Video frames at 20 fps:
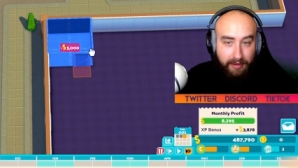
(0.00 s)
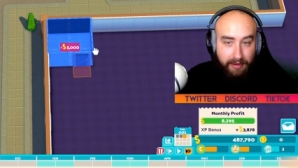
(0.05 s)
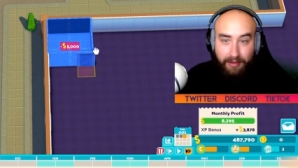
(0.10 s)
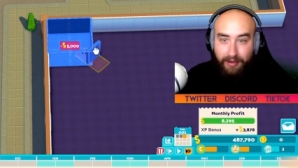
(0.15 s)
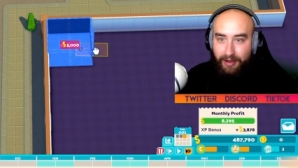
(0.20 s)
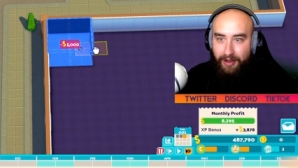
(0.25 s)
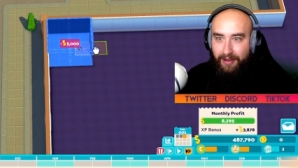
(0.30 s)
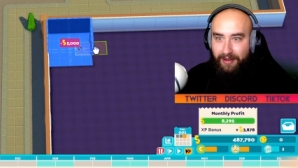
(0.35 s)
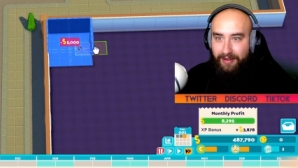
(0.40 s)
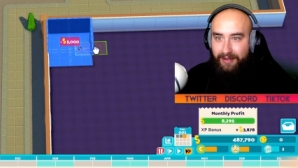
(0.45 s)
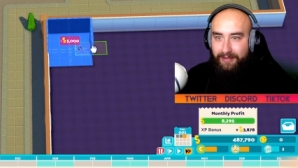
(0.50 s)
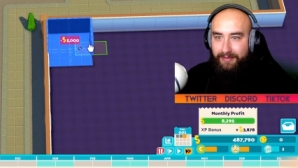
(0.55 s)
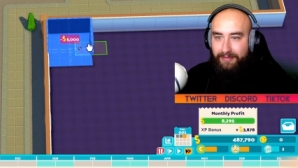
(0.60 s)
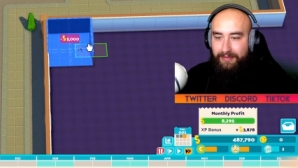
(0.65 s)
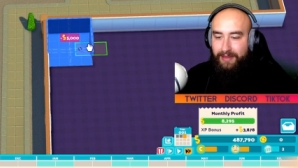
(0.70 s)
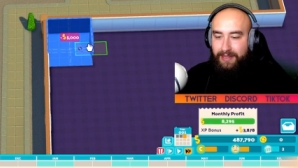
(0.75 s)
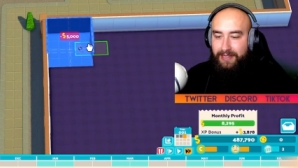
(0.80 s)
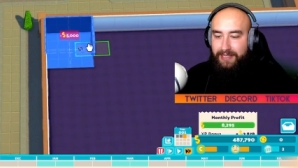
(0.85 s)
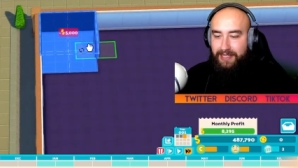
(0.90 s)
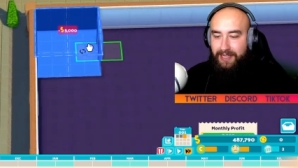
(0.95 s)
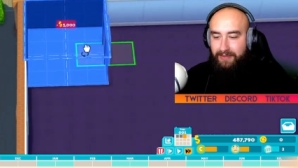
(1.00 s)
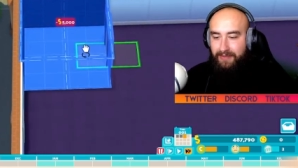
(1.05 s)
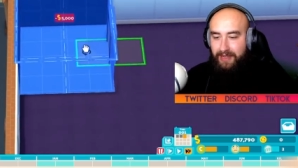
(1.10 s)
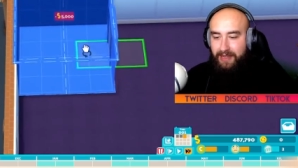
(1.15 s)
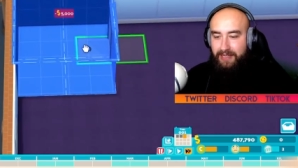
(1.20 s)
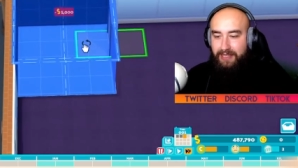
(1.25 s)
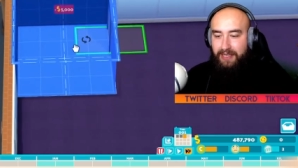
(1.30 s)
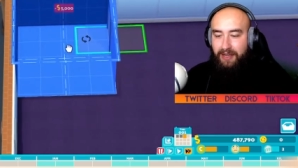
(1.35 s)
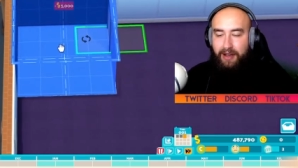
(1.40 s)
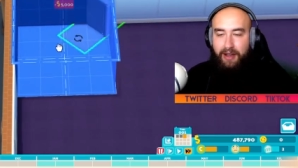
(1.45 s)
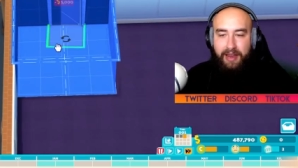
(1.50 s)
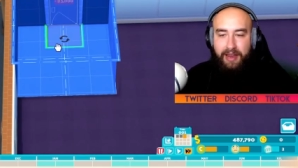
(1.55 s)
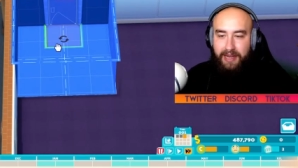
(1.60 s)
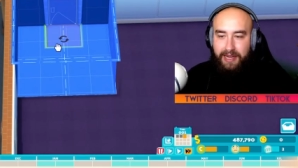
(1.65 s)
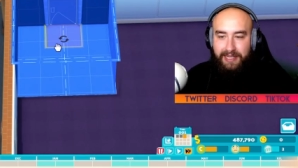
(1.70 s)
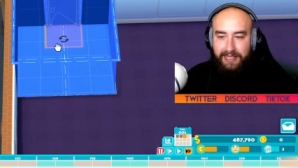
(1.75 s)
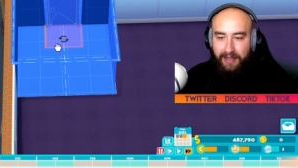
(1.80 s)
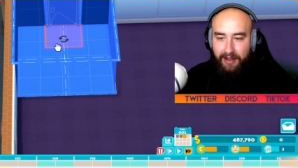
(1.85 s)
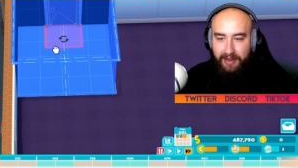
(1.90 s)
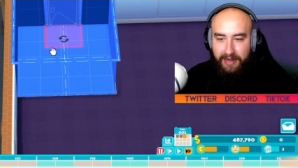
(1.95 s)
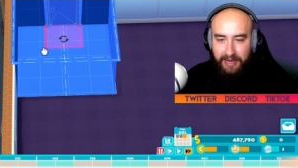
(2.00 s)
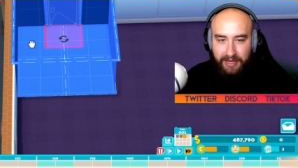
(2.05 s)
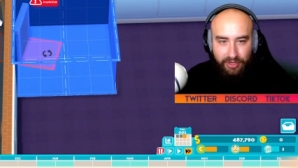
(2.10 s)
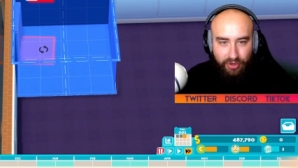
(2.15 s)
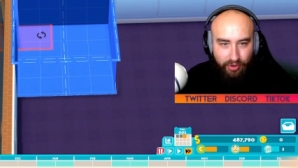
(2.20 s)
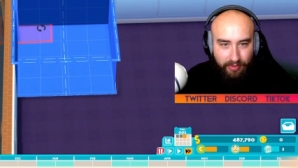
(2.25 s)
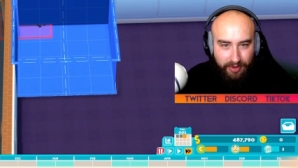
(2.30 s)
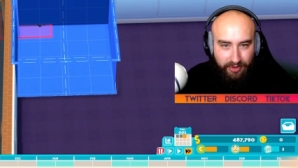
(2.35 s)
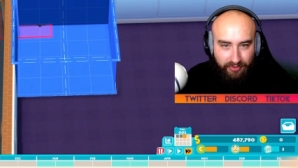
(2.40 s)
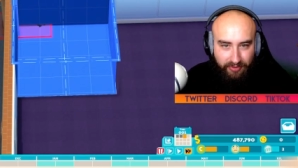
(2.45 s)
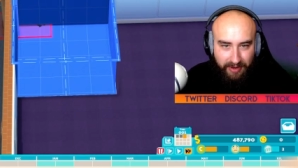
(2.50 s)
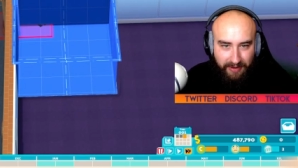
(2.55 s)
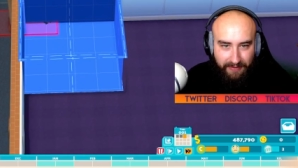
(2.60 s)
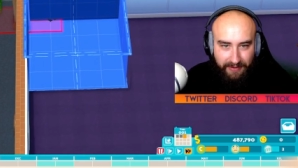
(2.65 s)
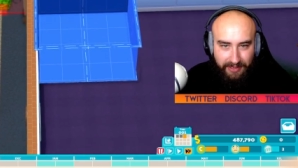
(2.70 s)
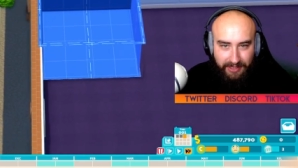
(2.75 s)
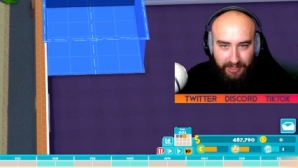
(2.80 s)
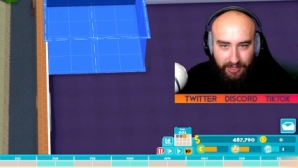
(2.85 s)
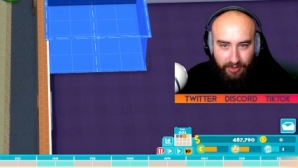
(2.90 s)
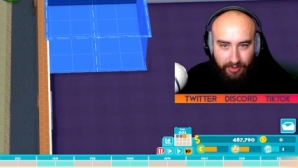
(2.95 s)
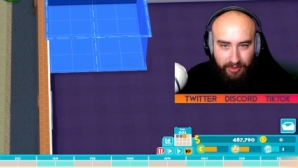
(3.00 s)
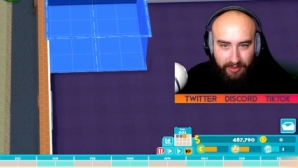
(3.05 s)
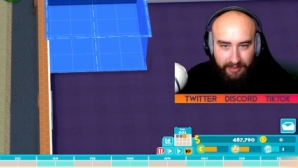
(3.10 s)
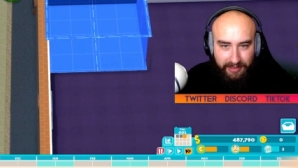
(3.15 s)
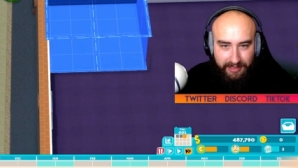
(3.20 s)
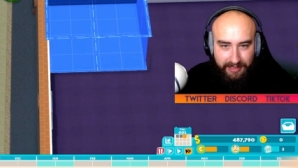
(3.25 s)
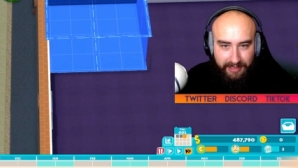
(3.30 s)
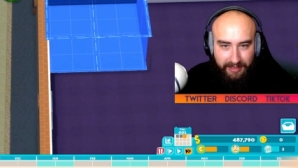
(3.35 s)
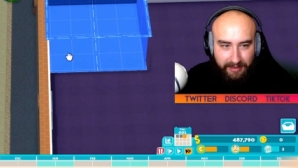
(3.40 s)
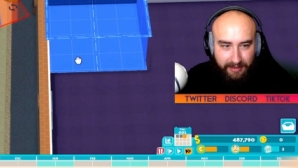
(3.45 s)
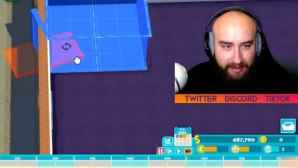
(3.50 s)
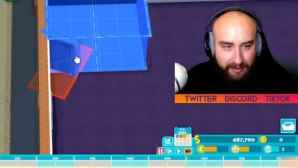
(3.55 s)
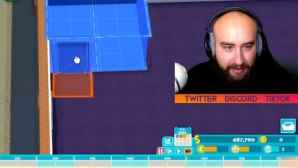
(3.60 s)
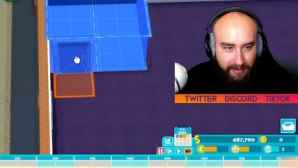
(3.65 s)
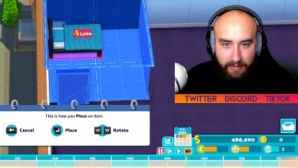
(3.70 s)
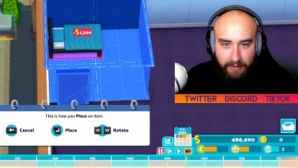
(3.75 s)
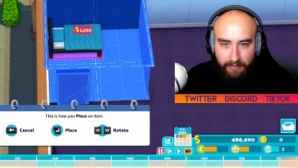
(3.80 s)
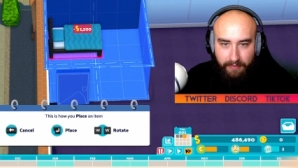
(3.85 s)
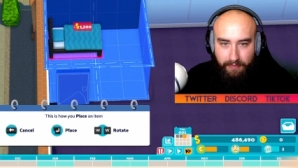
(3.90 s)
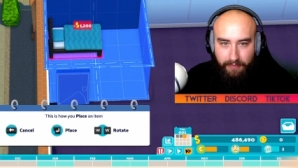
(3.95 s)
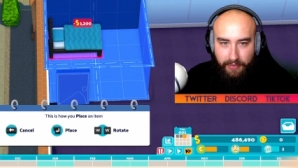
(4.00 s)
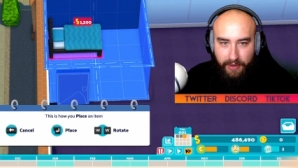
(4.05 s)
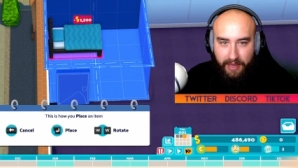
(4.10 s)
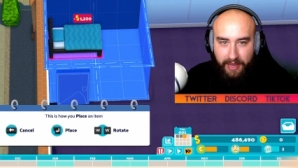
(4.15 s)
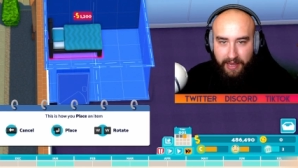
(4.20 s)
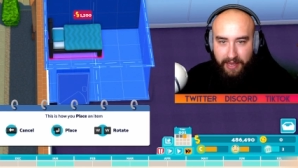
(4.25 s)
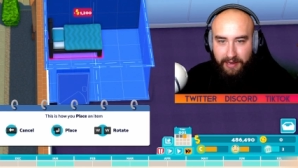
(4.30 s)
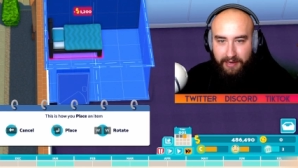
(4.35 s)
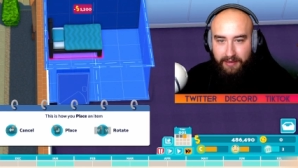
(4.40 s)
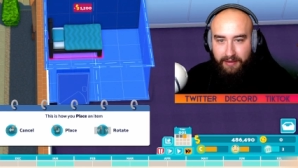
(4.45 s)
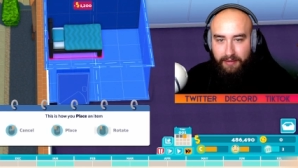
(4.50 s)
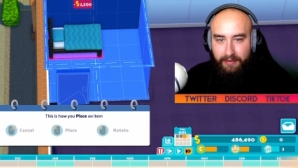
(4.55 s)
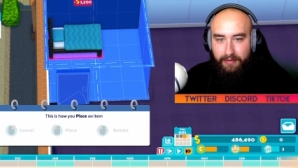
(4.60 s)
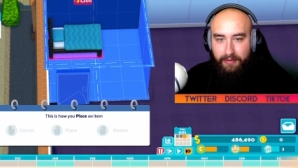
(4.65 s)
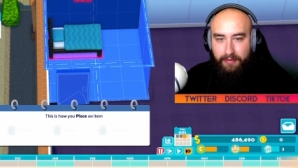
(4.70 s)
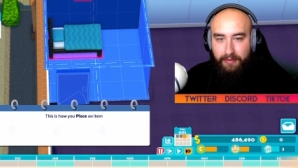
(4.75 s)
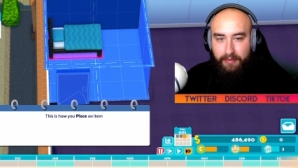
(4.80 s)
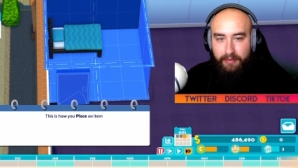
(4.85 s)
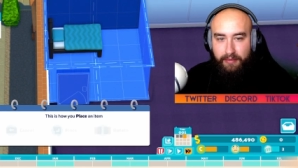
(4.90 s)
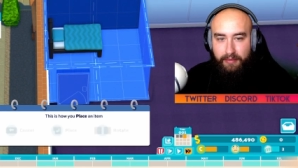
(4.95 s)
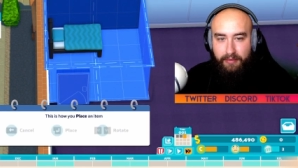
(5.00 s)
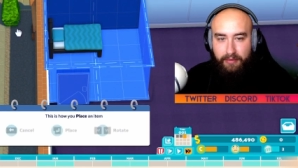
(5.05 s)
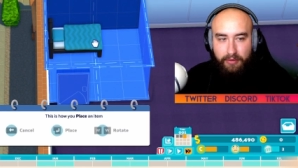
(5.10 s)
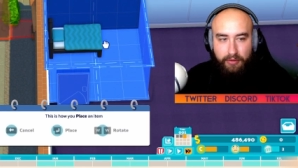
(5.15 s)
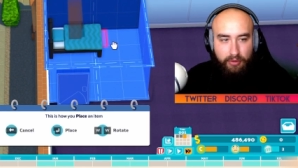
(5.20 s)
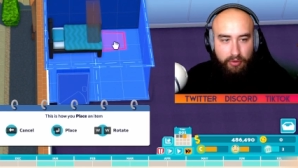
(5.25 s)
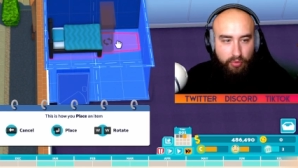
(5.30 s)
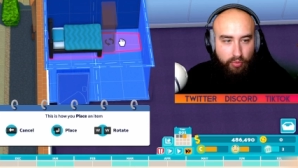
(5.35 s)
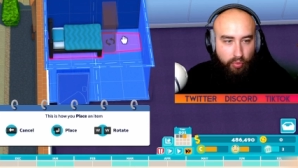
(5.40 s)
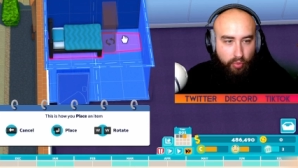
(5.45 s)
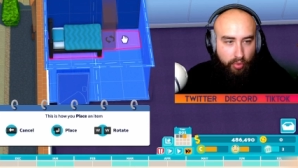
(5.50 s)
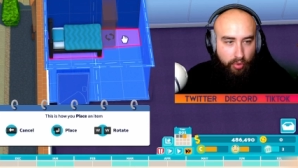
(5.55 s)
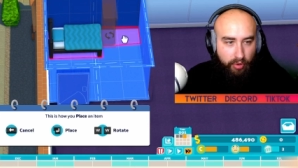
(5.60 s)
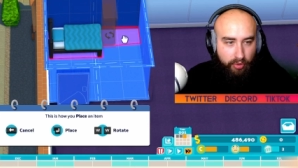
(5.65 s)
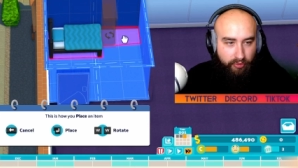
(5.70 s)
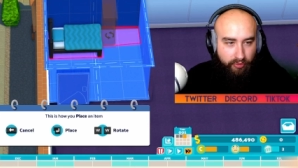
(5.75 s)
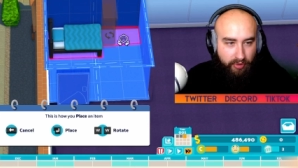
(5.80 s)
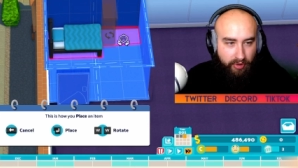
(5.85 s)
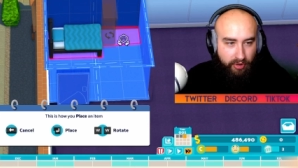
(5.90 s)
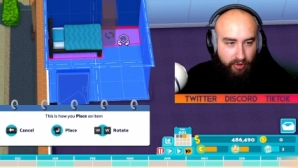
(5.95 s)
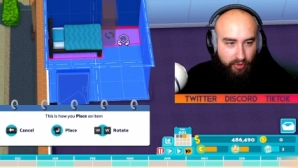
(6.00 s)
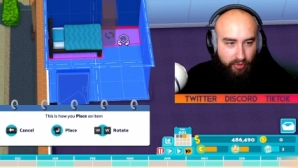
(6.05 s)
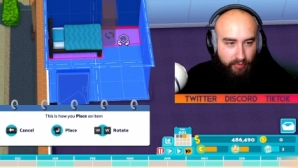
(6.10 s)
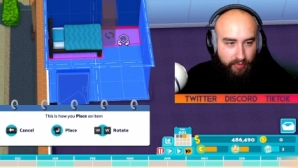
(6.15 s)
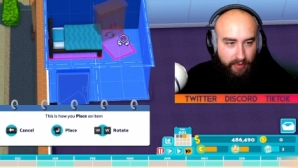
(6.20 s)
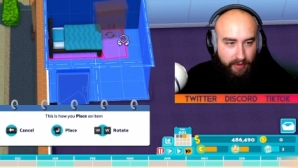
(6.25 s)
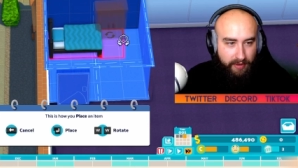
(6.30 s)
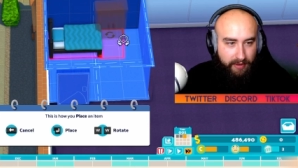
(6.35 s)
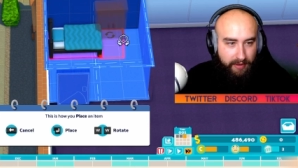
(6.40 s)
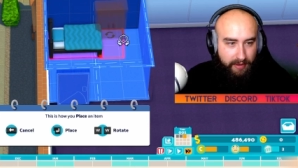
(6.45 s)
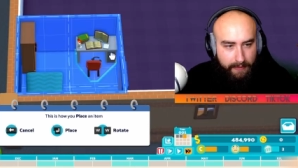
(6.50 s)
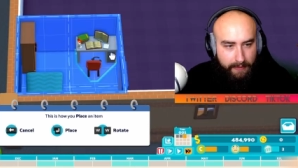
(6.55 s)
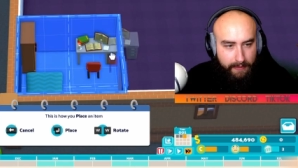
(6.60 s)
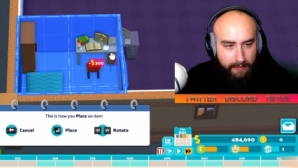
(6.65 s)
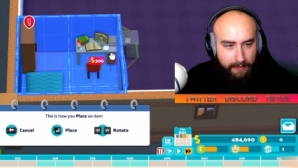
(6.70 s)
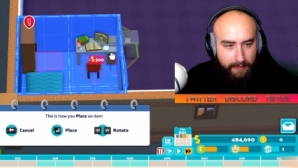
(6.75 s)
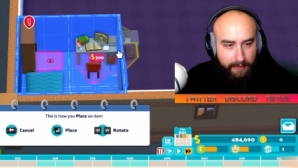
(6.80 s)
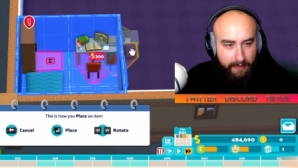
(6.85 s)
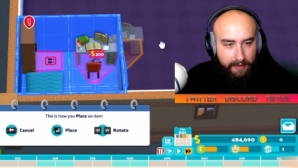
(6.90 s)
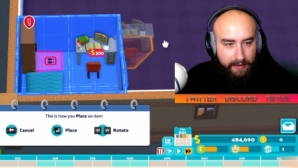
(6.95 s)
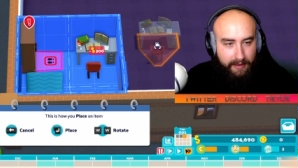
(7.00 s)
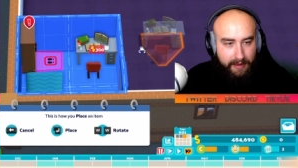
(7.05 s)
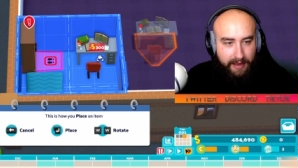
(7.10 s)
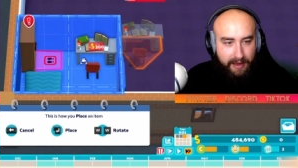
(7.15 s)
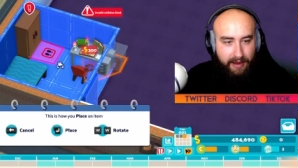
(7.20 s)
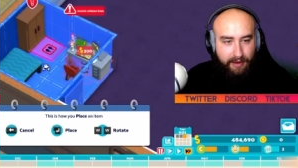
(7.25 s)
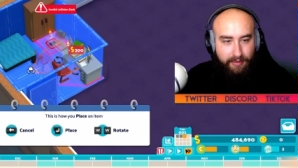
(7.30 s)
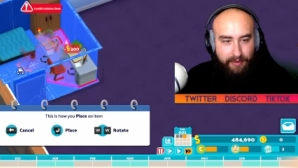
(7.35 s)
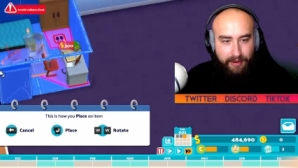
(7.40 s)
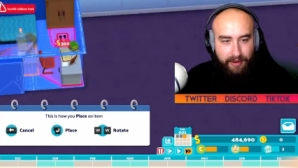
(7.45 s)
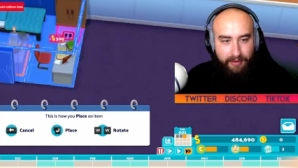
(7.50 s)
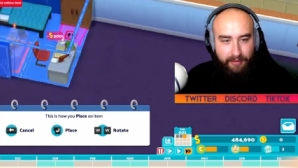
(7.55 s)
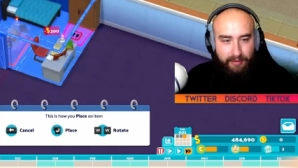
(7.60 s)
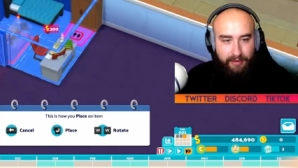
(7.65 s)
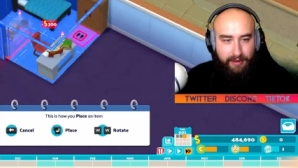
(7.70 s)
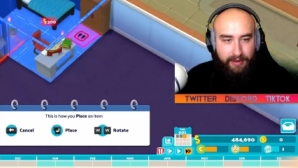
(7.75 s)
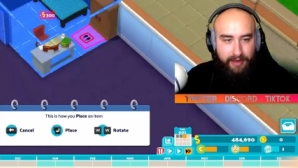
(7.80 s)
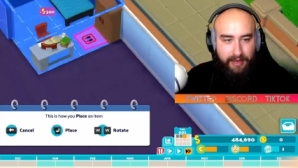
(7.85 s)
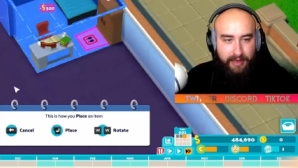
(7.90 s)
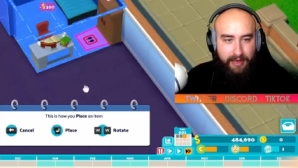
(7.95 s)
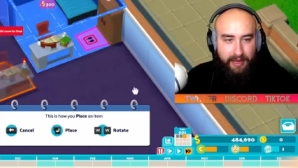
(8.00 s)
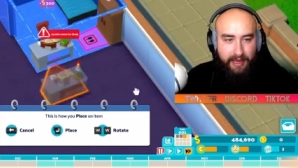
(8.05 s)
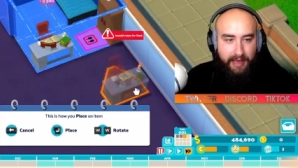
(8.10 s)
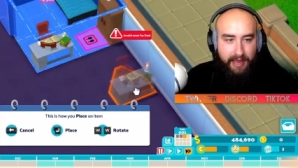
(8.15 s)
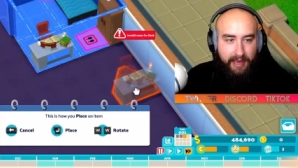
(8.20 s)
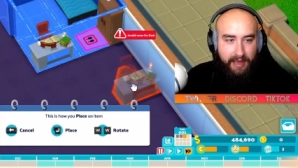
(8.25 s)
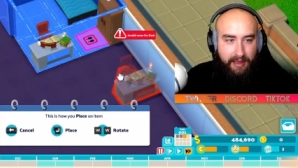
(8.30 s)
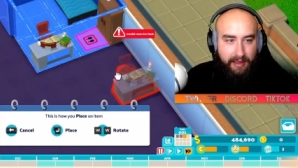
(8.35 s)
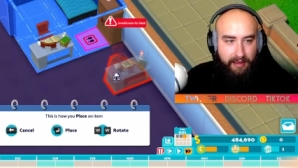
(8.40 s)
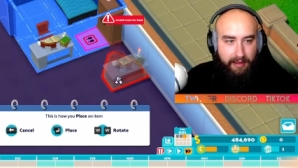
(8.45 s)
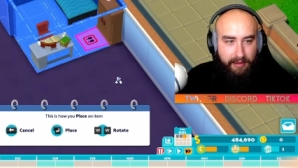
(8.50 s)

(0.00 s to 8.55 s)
Alright, this is going to be a tiny, tiny dormitory for the students. Bed, wardrobe. There we go, look at that.